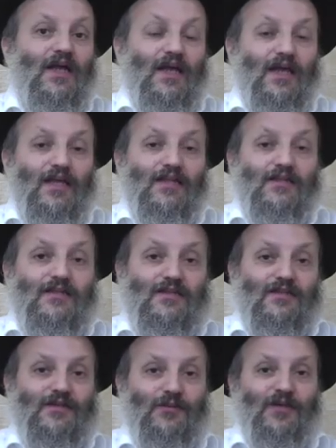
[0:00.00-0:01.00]
And
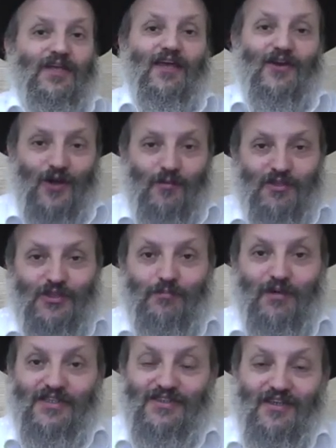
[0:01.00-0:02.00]
we can't come into
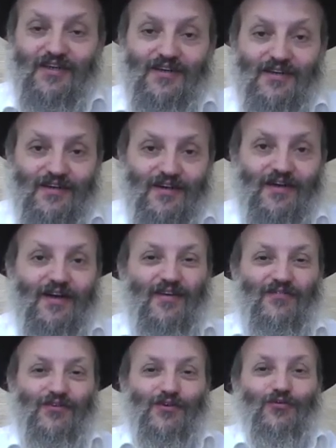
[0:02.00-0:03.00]
Pesach. I
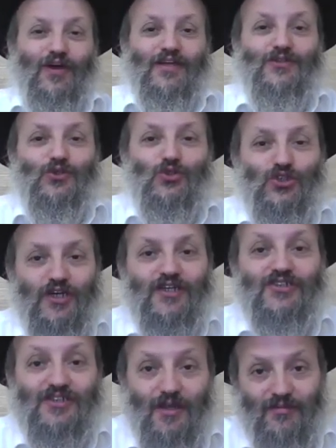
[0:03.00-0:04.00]
feel right to
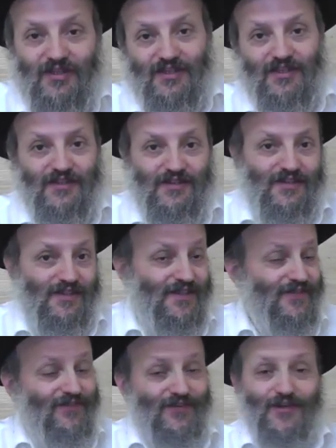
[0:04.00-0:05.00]
share something,
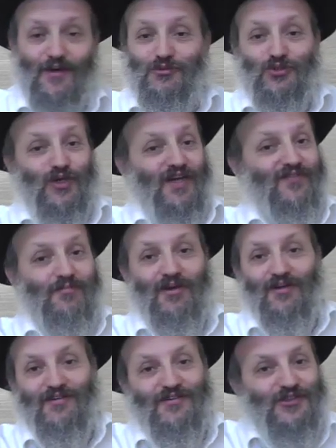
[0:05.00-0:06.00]
even though I'm sure
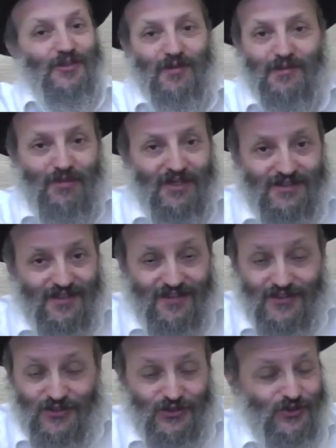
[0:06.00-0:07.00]
everybody learns about Pesach.
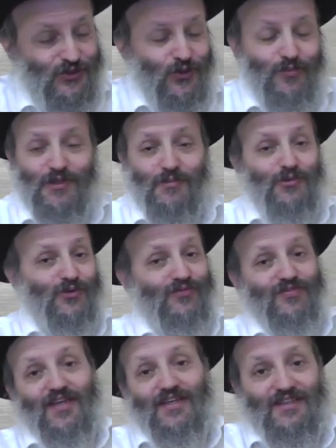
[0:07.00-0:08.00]
There's so many
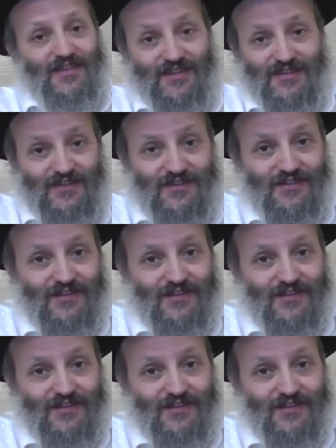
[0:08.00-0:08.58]
beautiful ideas.